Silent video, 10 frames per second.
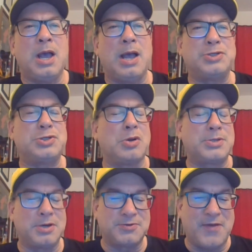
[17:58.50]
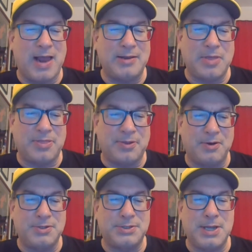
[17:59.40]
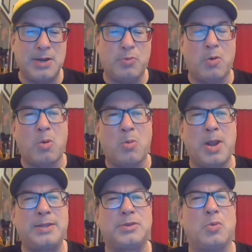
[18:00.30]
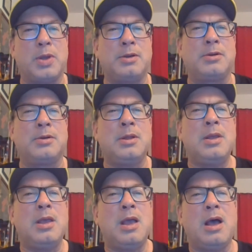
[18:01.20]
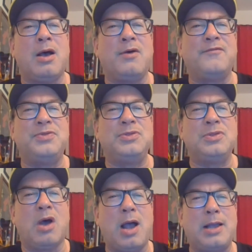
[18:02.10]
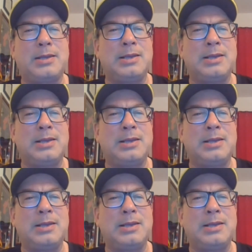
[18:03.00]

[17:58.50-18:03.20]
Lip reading: Chartiers Valley, the 3rd seed, will await the winner of Knock